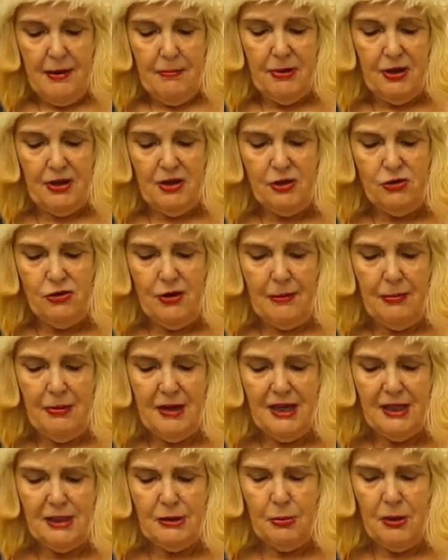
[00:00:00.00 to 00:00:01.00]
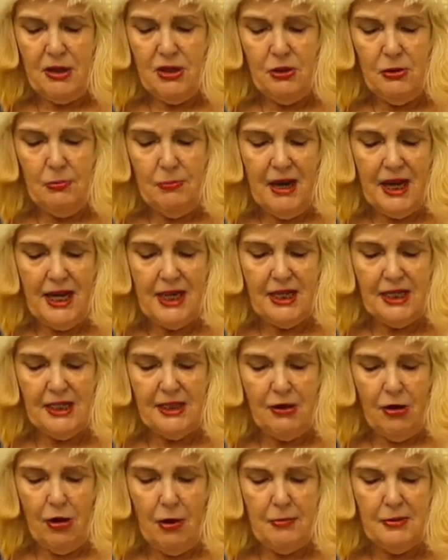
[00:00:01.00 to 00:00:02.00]
But the trouble is, when you make
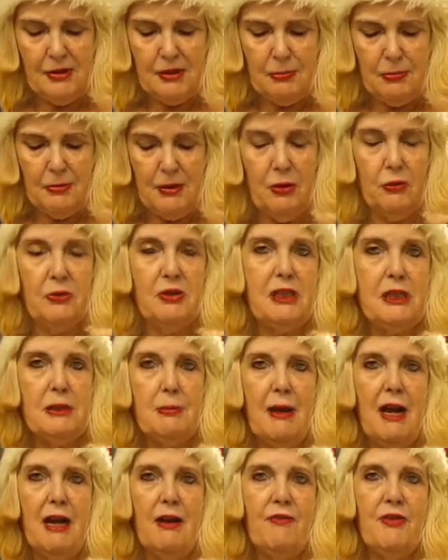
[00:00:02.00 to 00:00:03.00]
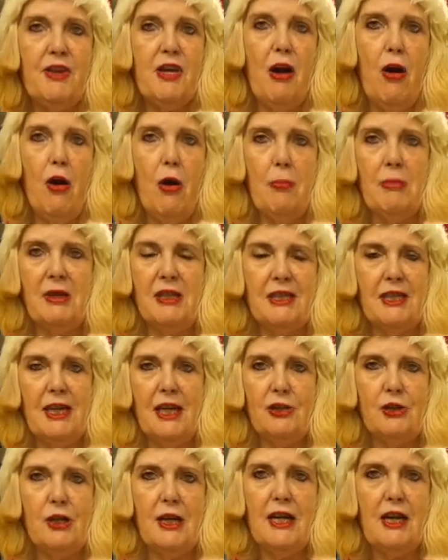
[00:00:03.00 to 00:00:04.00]
this almond meal, the smell of the almonds
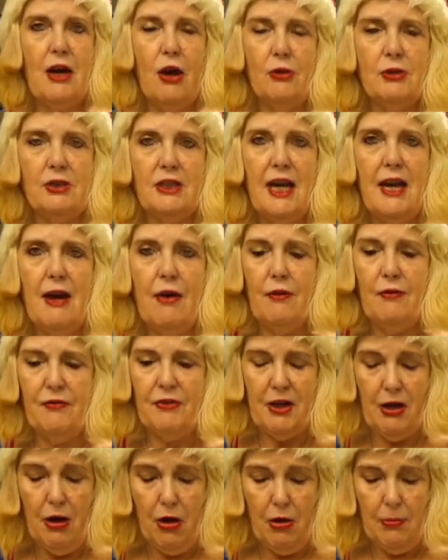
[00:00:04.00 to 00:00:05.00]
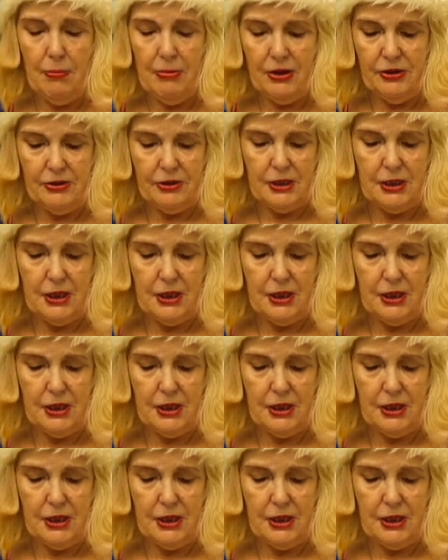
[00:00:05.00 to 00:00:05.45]
actually goes out of the almonds.